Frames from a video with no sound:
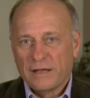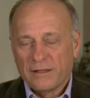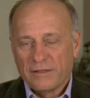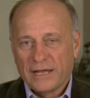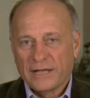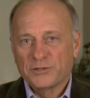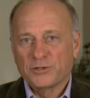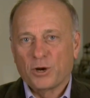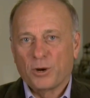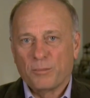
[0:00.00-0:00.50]

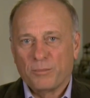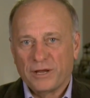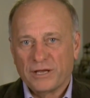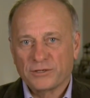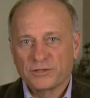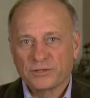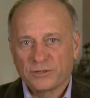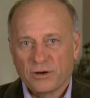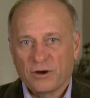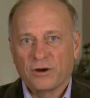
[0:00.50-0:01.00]
That's our
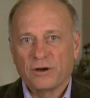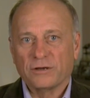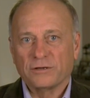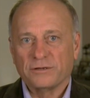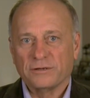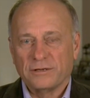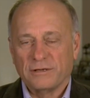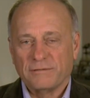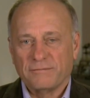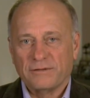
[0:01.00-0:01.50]
best start
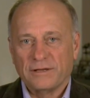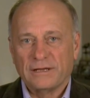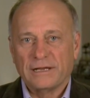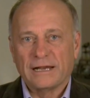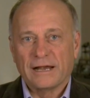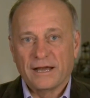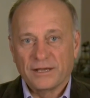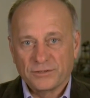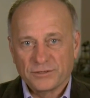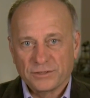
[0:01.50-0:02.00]
to
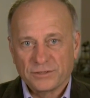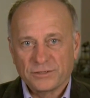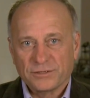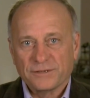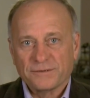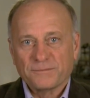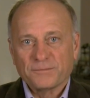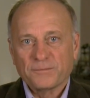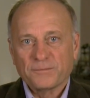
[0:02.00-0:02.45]
defeating ISIS.